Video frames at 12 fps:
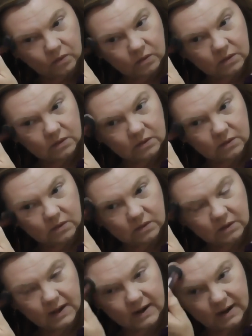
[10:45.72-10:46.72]
or
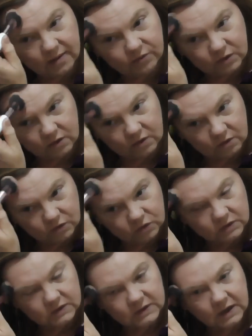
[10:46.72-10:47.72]
late afternoon I
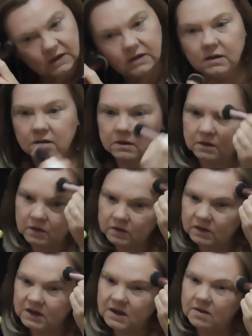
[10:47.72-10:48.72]
should say,
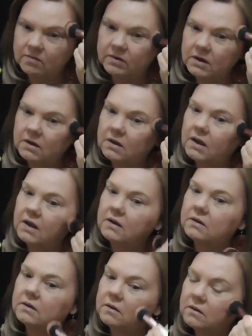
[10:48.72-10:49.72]
early evening,
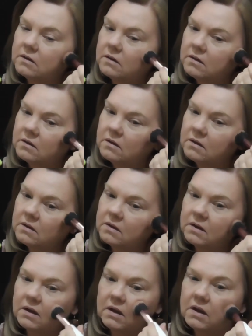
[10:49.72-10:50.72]
and
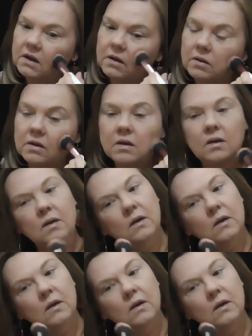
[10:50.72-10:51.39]
yeah, he